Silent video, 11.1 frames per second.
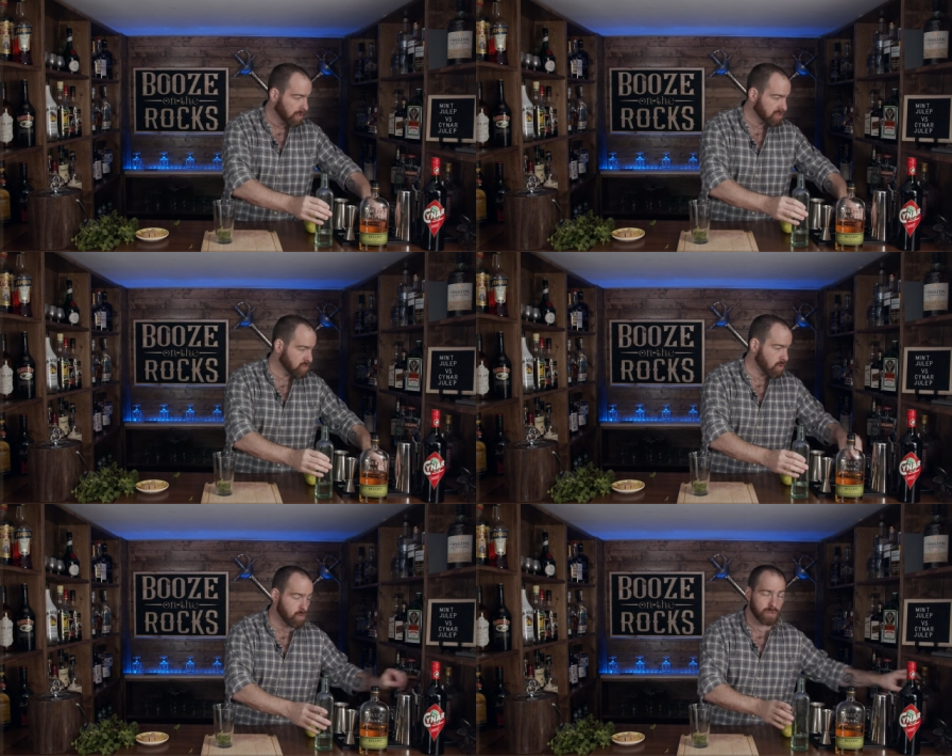So
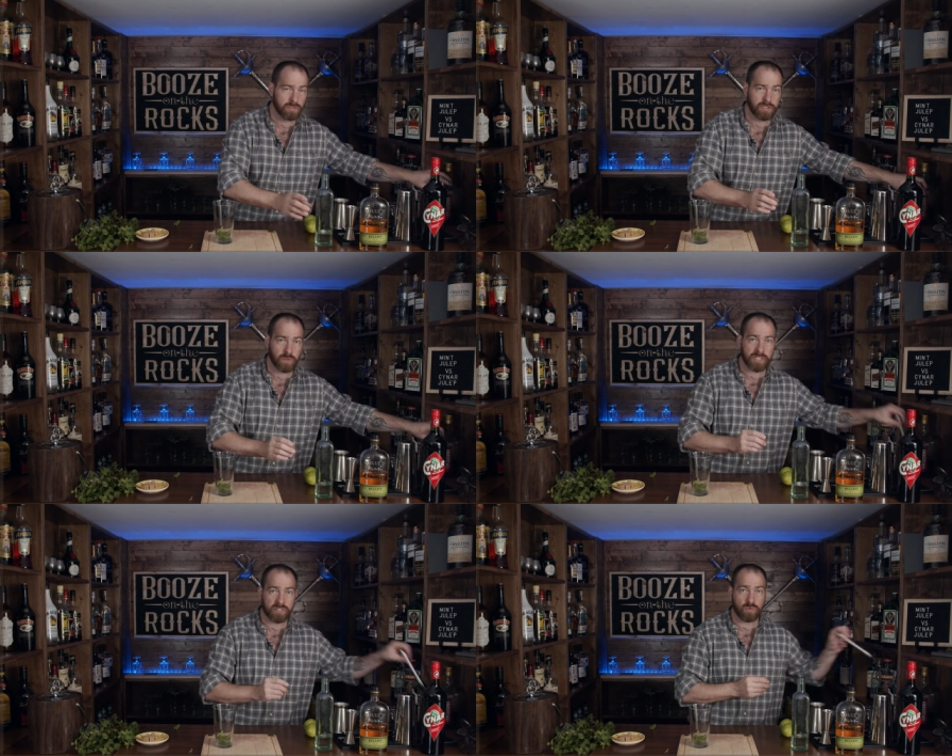what we'll
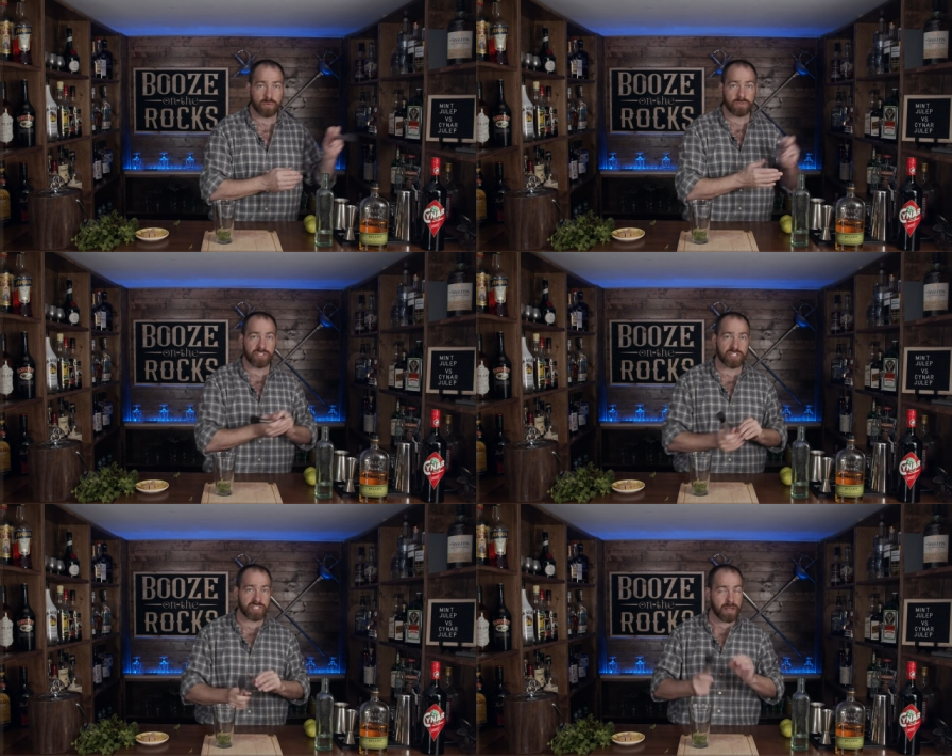do is we will
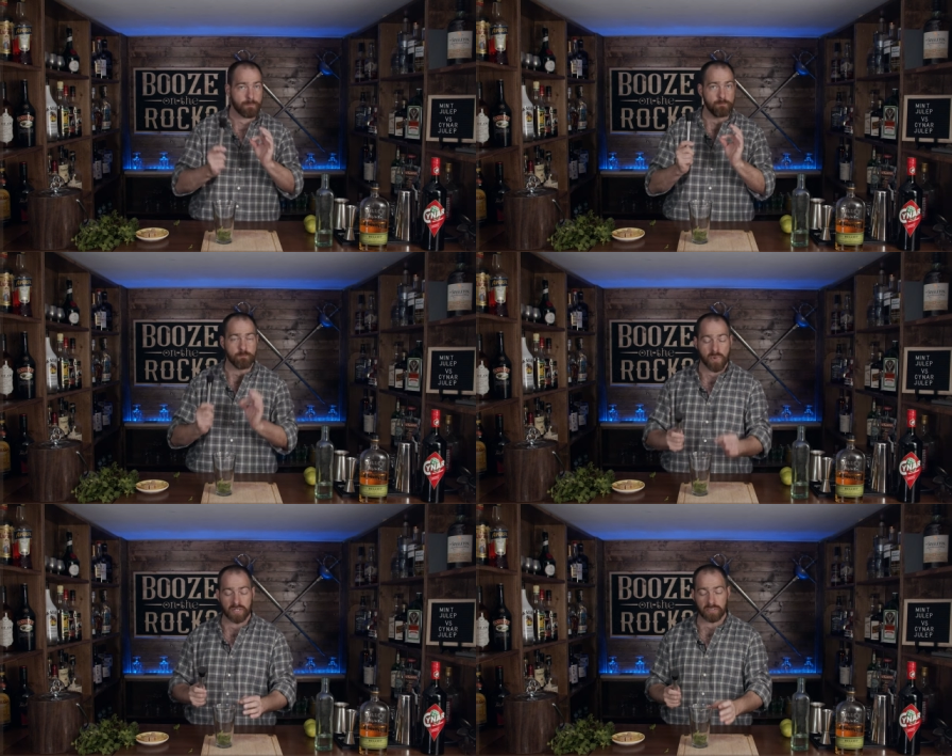just
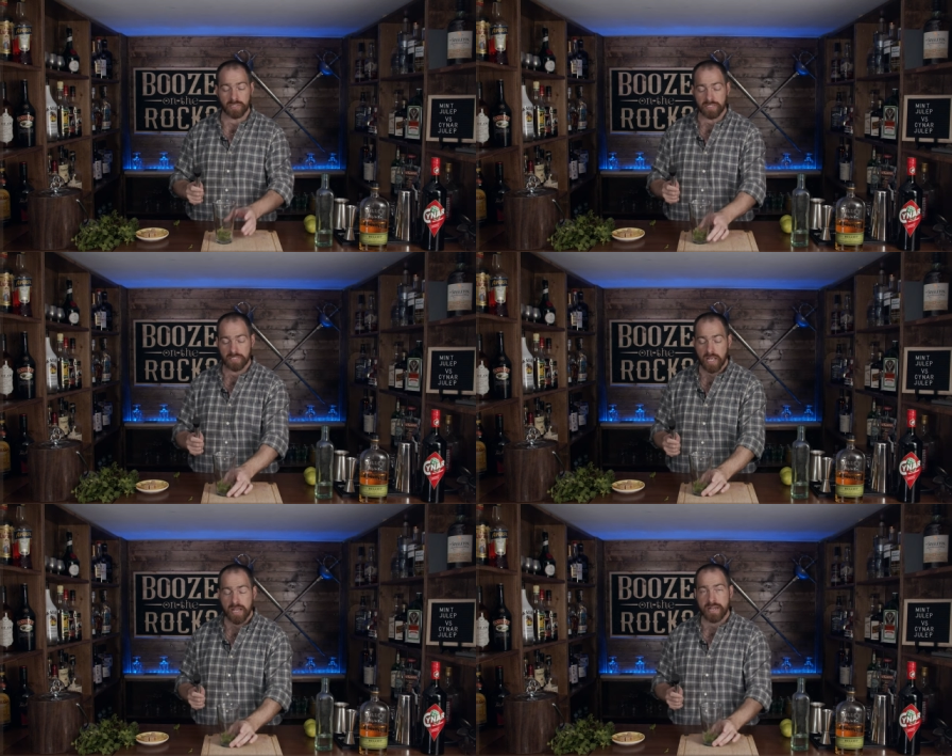muddle
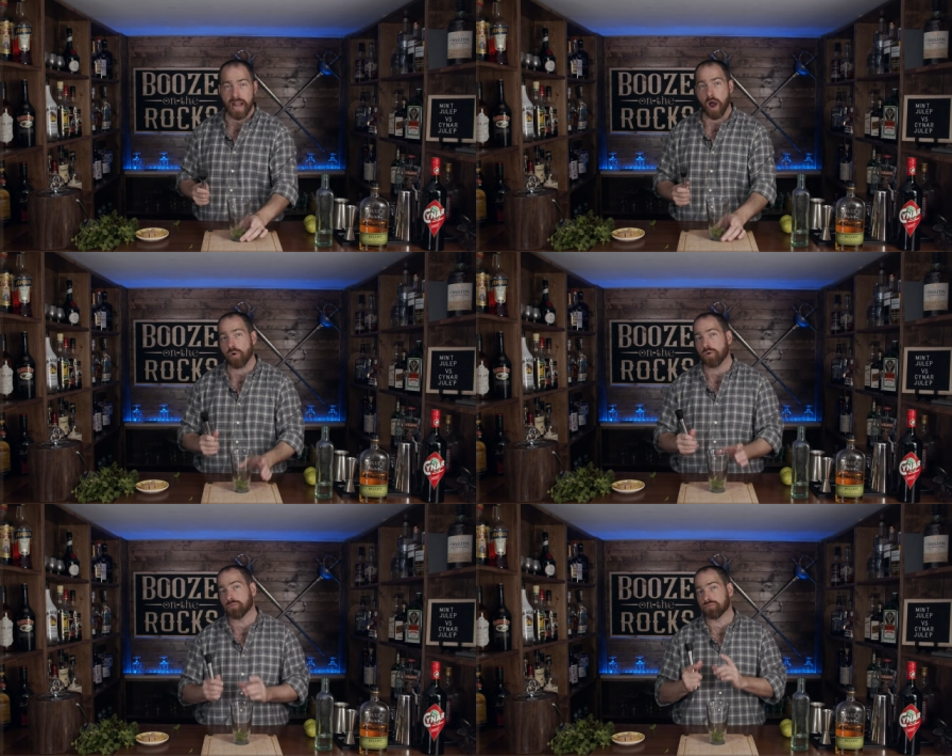this.
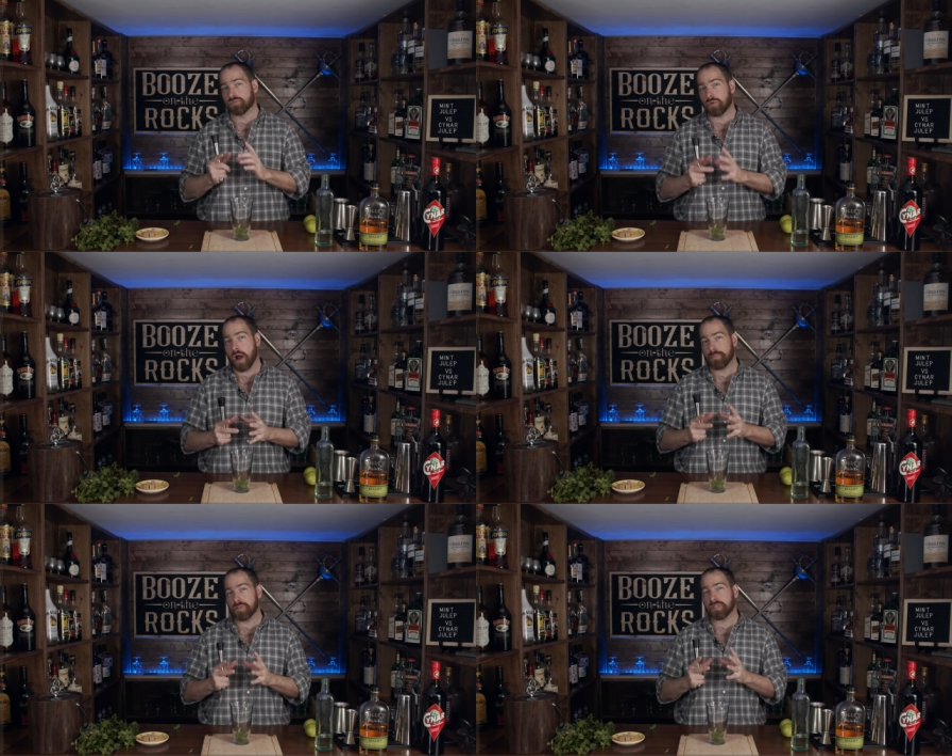Now,
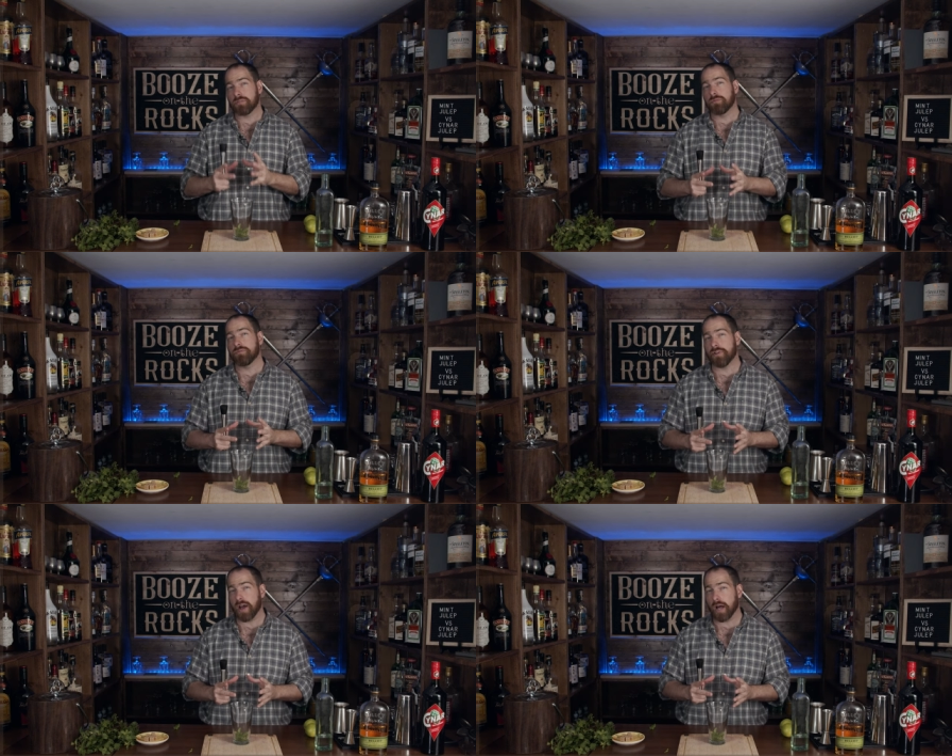Robert
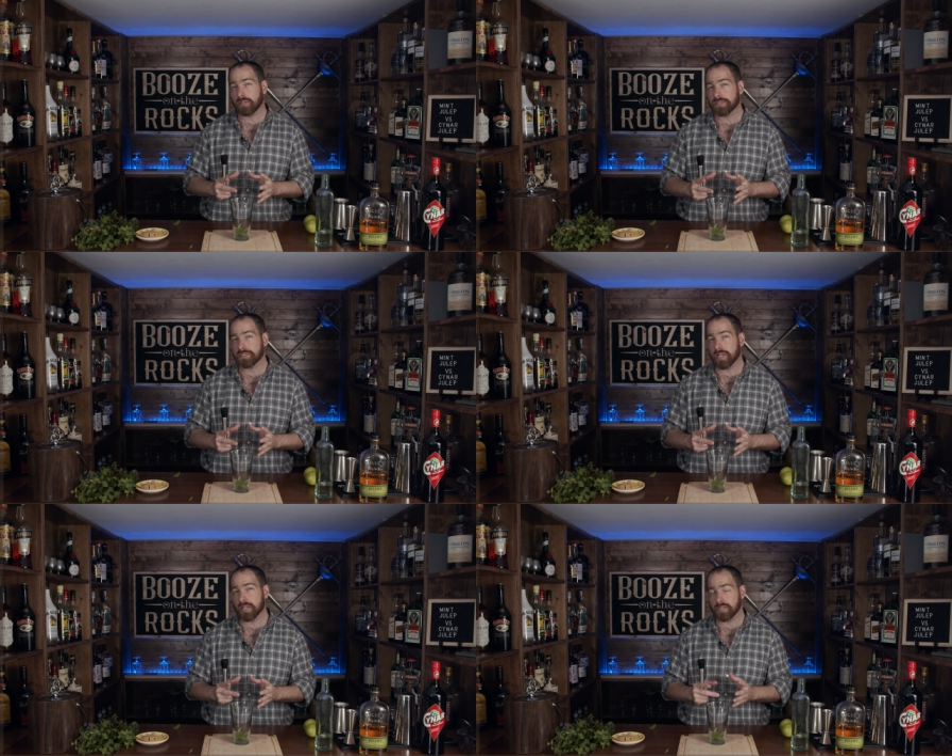Duval
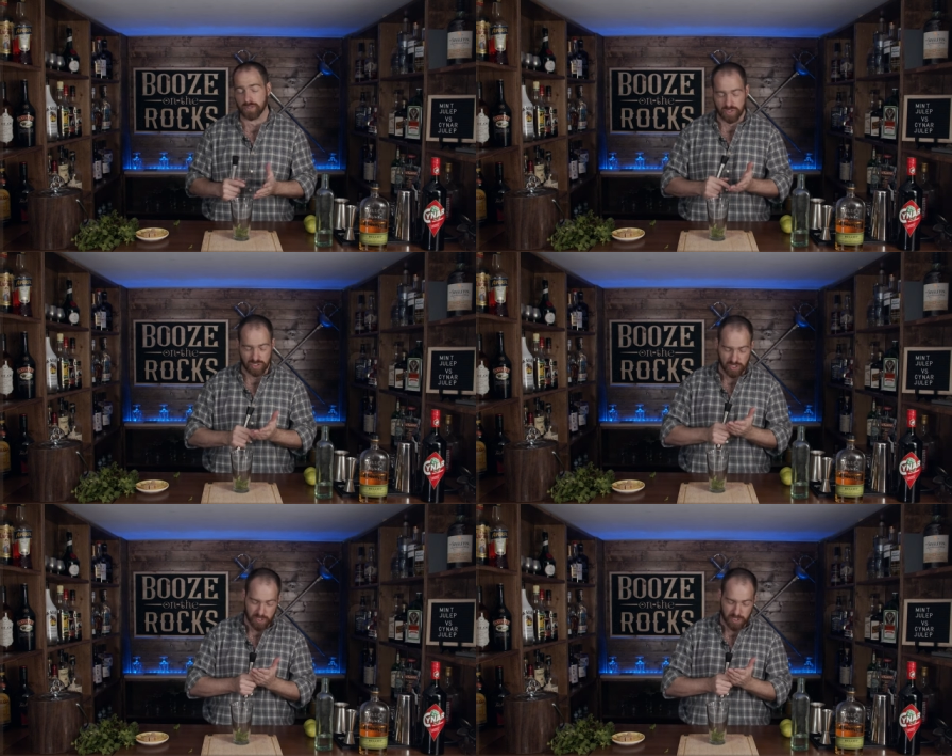says you should